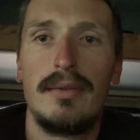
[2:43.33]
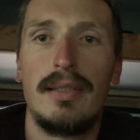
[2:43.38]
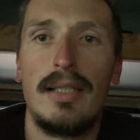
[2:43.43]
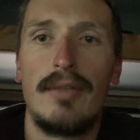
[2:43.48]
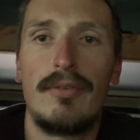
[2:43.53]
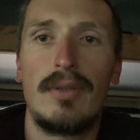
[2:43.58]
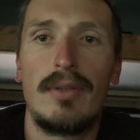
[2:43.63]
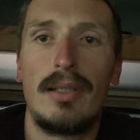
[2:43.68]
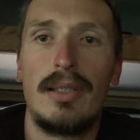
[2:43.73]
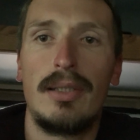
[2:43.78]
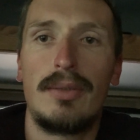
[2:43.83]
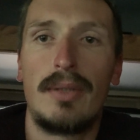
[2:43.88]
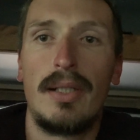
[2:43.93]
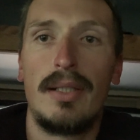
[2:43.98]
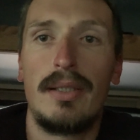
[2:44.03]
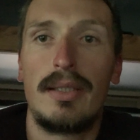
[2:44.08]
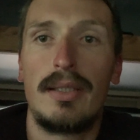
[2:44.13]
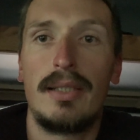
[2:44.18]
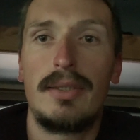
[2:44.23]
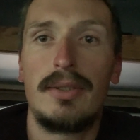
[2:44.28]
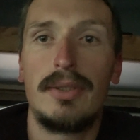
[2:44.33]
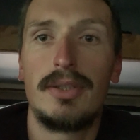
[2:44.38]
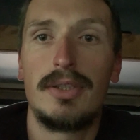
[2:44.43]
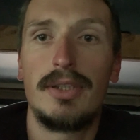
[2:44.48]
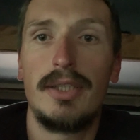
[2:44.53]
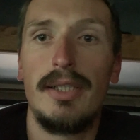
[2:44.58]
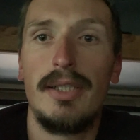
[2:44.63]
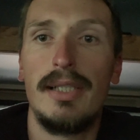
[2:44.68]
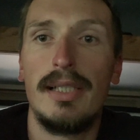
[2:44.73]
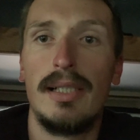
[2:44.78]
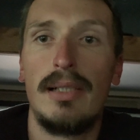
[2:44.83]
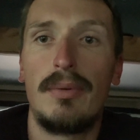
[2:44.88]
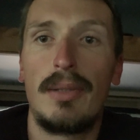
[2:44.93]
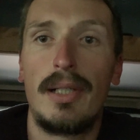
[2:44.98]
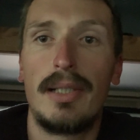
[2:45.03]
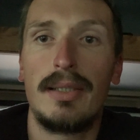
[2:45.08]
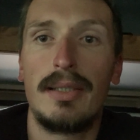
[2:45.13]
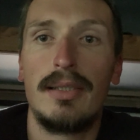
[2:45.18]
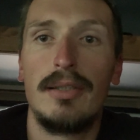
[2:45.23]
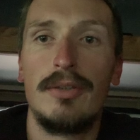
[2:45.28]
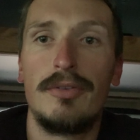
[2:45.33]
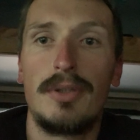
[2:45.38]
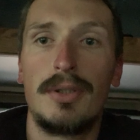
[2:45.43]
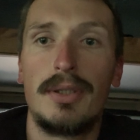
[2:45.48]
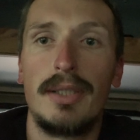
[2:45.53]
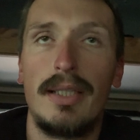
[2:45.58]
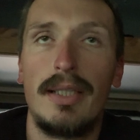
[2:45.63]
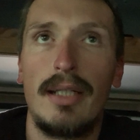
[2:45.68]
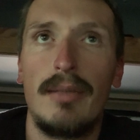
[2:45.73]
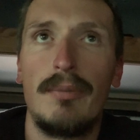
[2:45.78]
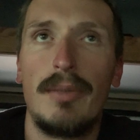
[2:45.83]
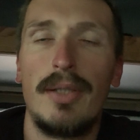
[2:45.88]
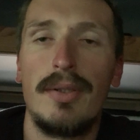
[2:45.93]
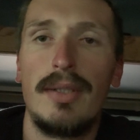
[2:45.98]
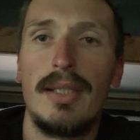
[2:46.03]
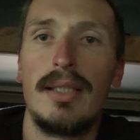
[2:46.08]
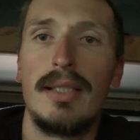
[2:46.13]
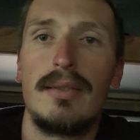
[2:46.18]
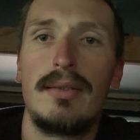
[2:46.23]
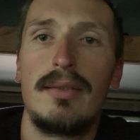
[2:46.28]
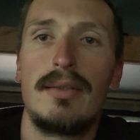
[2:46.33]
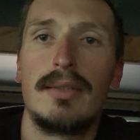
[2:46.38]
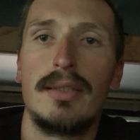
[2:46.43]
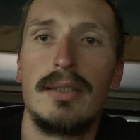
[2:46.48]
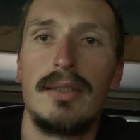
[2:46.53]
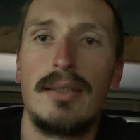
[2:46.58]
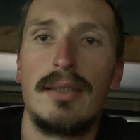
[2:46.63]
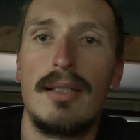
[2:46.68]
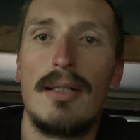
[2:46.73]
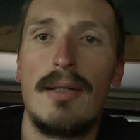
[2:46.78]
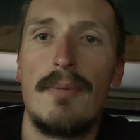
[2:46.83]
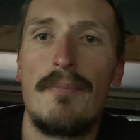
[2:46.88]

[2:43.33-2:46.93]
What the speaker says: Definitely try and get your CDL right now if you're thinking about that, because